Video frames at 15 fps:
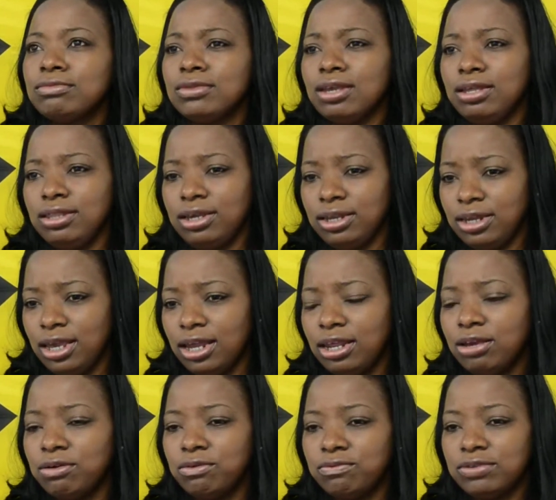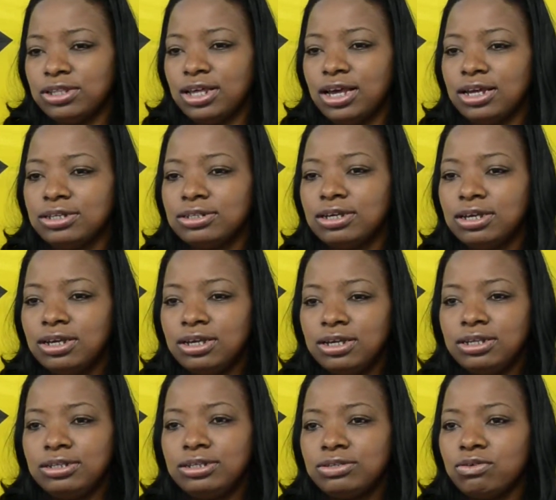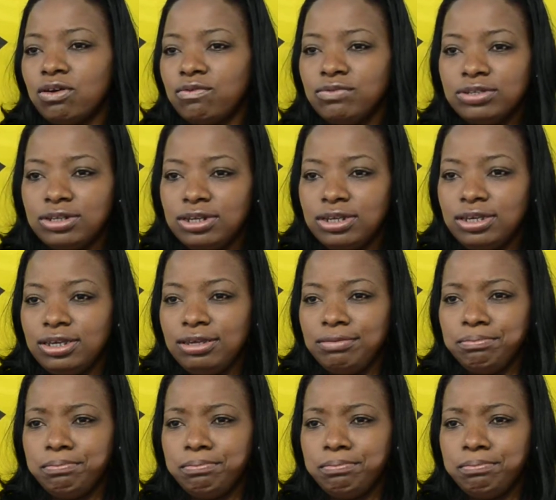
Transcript: And then getting over that, just obviously,